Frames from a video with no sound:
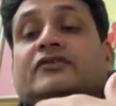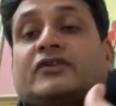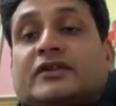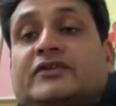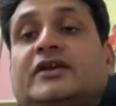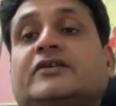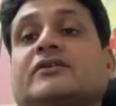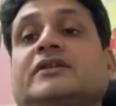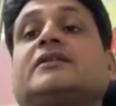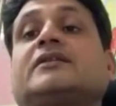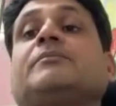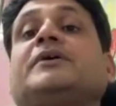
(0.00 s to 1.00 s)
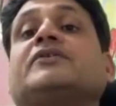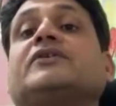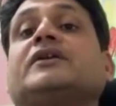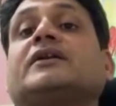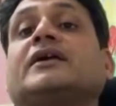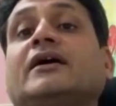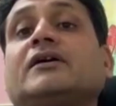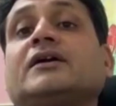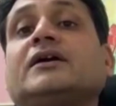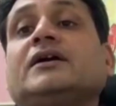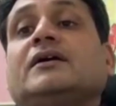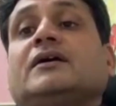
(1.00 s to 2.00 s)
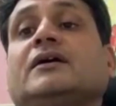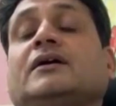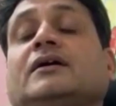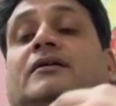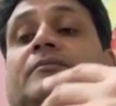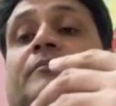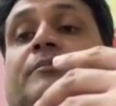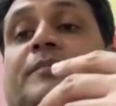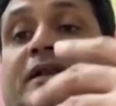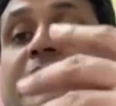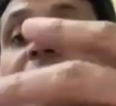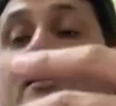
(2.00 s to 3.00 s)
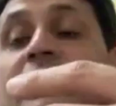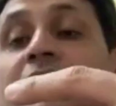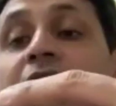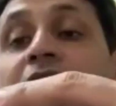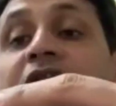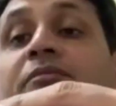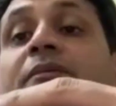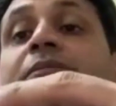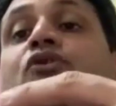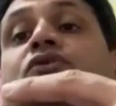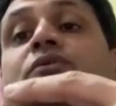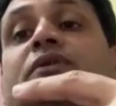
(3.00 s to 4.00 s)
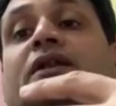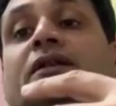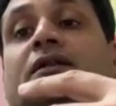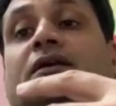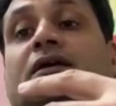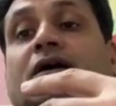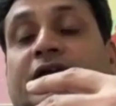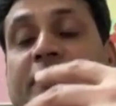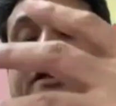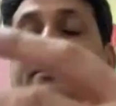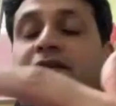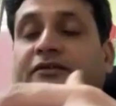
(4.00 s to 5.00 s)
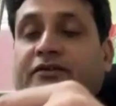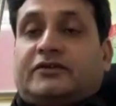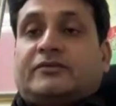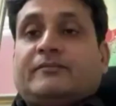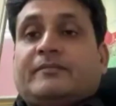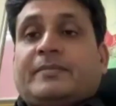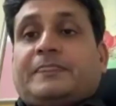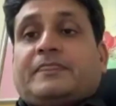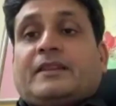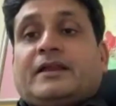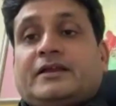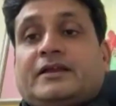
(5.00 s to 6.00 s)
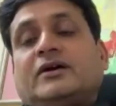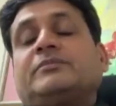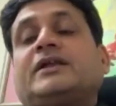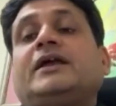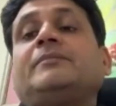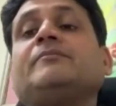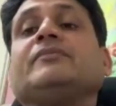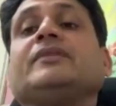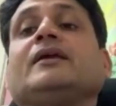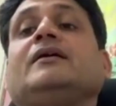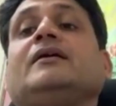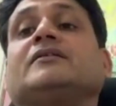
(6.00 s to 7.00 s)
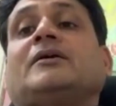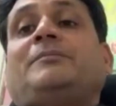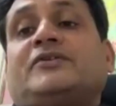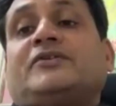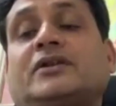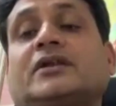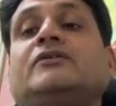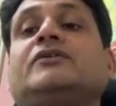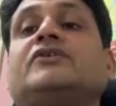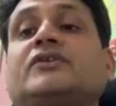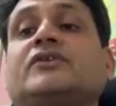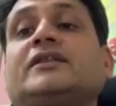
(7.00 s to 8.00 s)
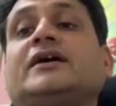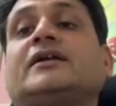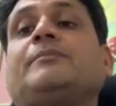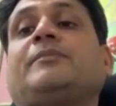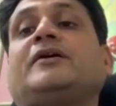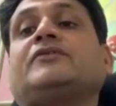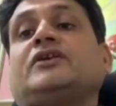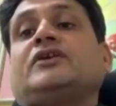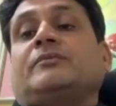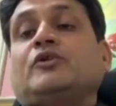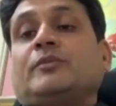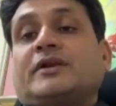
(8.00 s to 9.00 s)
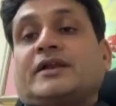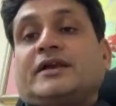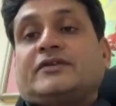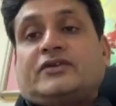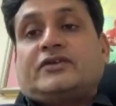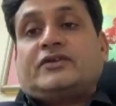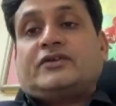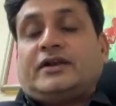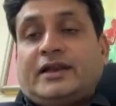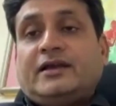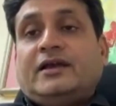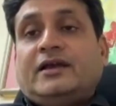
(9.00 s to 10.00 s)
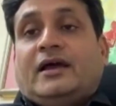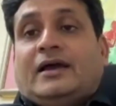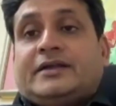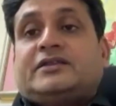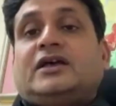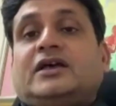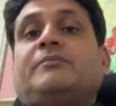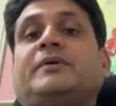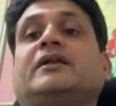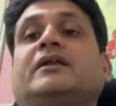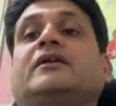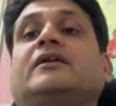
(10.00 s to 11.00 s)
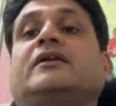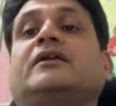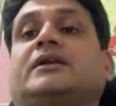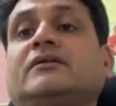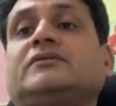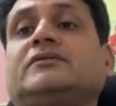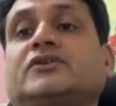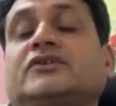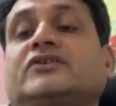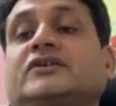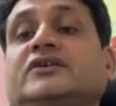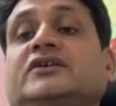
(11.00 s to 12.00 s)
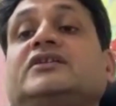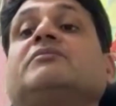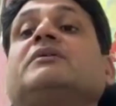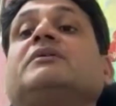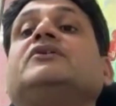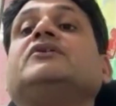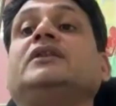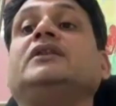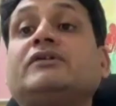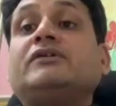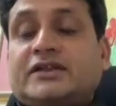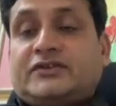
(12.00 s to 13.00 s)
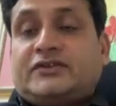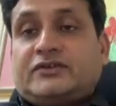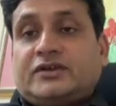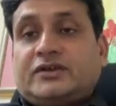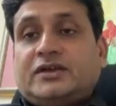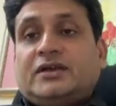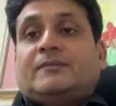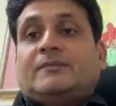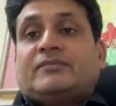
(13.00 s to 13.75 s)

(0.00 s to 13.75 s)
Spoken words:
it suggests that the patient have pedal edema because of the kidney disease. In some time, the patient gives history that first his abdomen gets distended and then pedal edema develop. They suggest there may be liver disease